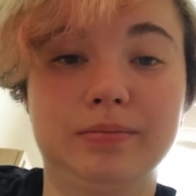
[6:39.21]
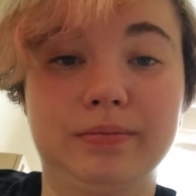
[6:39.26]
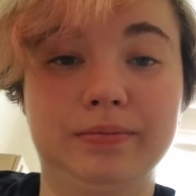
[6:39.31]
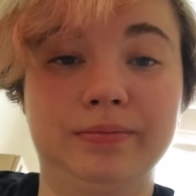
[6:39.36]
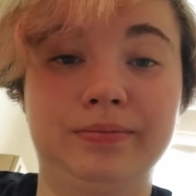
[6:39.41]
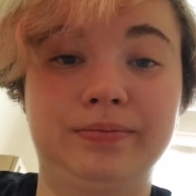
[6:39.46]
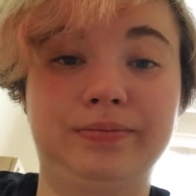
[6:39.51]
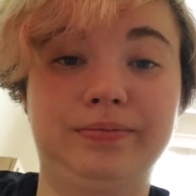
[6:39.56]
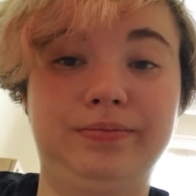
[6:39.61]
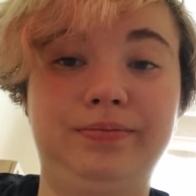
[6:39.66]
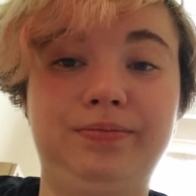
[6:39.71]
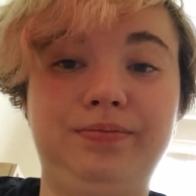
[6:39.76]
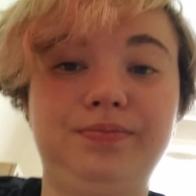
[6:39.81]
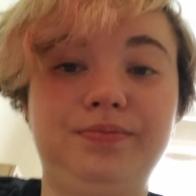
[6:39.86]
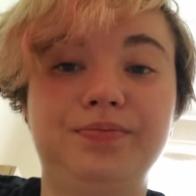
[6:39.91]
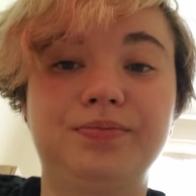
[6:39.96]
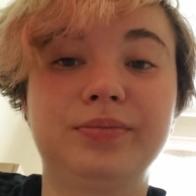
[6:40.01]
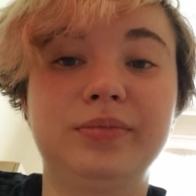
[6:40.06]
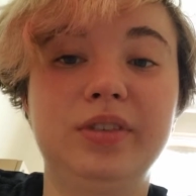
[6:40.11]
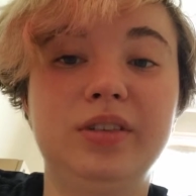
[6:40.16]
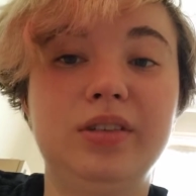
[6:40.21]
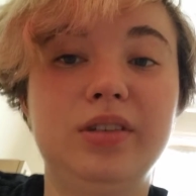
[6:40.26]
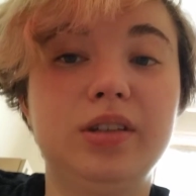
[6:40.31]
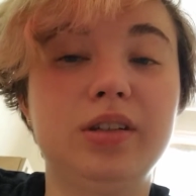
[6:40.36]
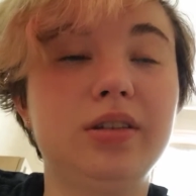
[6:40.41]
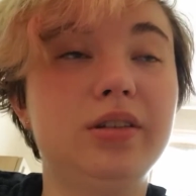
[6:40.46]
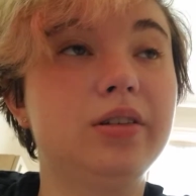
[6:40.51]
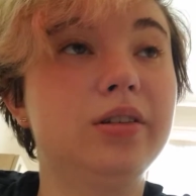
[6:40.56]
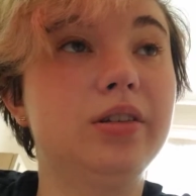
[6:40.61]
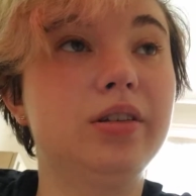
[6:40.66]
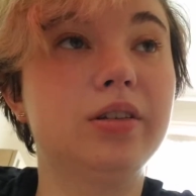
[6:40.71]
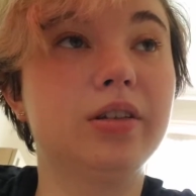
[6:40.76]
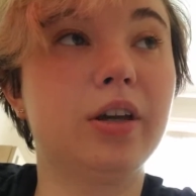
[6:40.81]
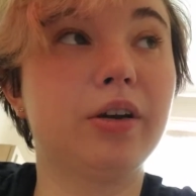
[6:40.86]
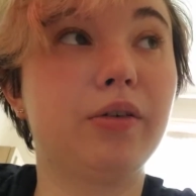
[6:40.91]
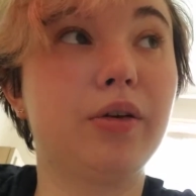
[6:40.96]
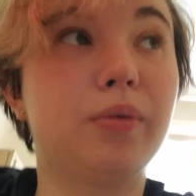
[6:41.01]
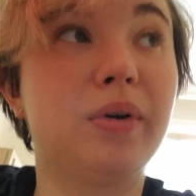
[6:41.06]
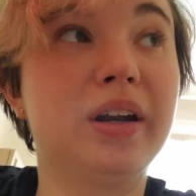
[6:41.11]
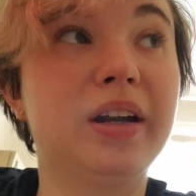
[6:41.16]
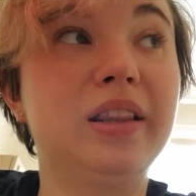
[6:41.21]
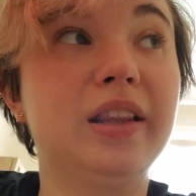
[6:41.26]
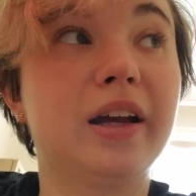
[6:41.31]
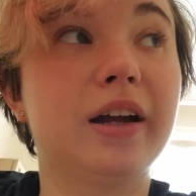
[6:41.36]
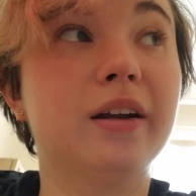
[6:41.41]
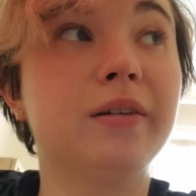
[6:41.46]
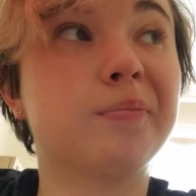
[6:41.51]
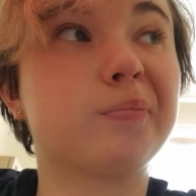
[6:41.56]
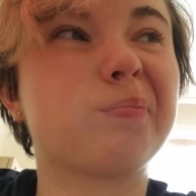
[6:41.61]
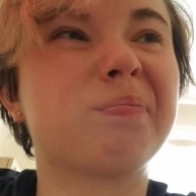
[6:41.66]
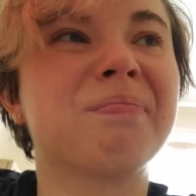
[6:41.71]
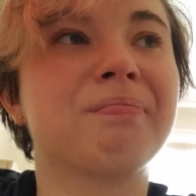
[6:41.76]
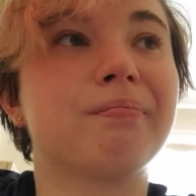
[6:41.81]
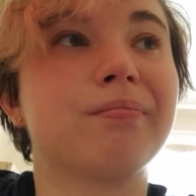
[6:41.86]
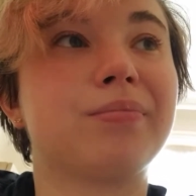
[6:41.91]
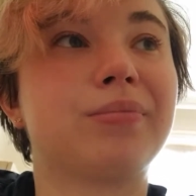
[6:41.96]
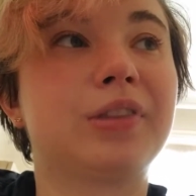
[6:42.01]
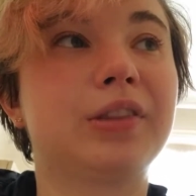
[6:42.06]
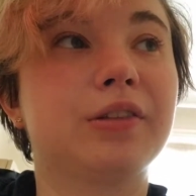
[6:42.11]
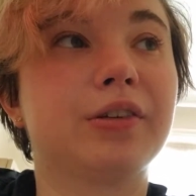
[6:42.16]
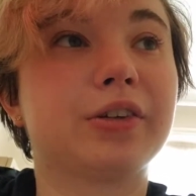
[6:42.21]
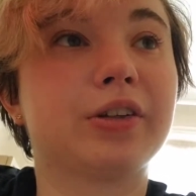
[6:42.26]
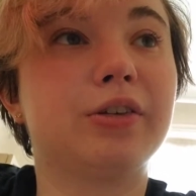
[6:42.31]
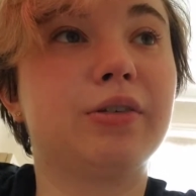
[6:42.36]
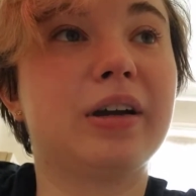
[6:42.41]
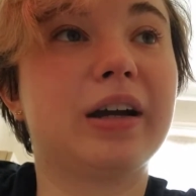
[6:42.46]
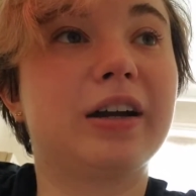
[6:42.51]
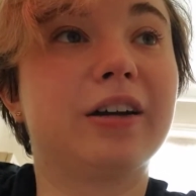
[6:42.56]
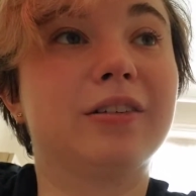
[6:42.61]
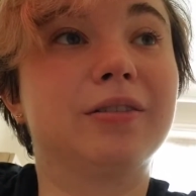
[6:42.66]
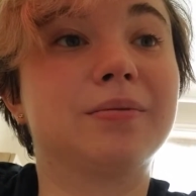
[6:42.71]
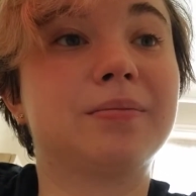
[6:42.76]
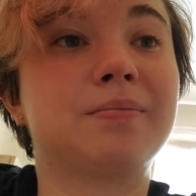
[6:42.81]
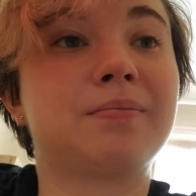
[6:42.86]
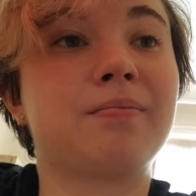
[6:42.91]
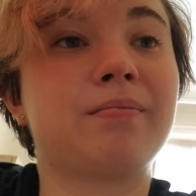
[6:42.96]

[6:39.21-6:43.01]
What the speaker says: So we went in there, looked around.